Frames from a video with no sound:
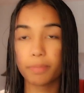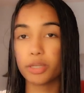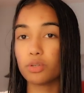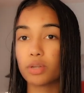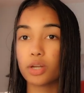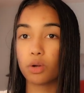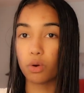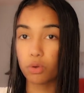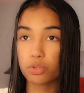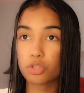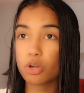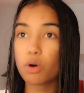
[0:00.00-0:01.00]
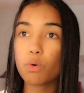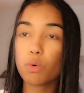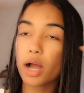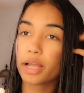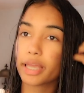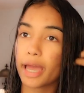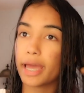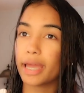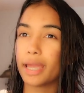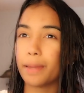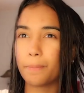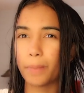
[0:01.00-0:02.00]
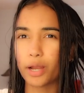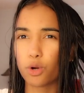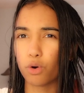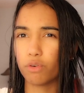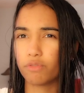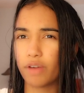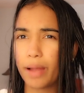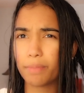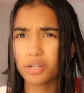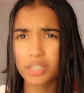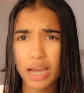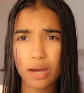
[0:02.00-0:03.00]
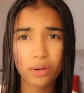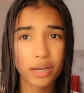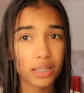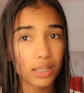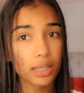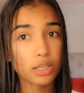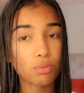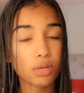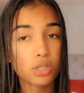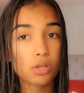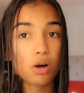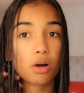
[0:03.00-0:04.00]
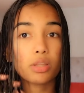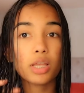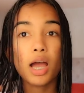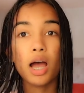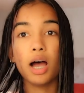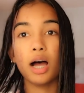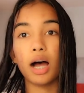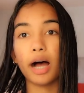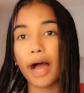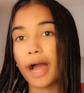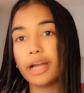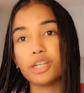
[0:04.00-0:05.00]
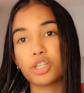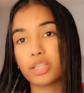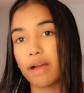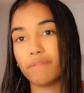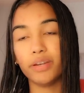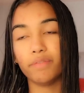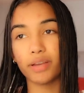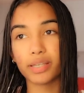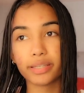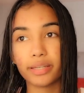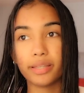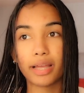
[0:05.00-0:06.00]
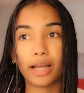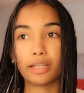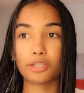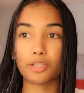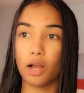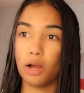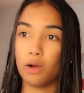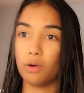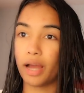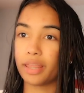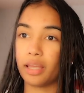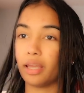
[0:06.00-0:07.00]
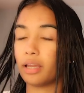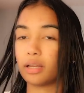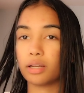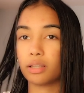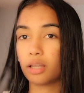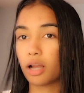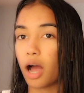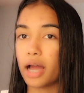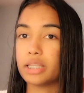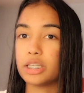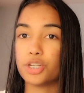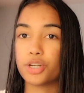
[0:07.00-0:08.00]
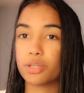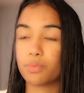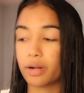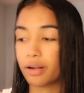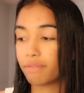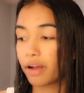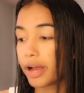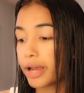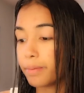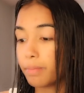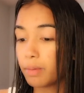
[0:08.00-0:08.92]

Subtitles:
But you can also get a microfiber towel, I think that's what it's called. I just haven't invested in that, so I think the cotton t-shirts work fine.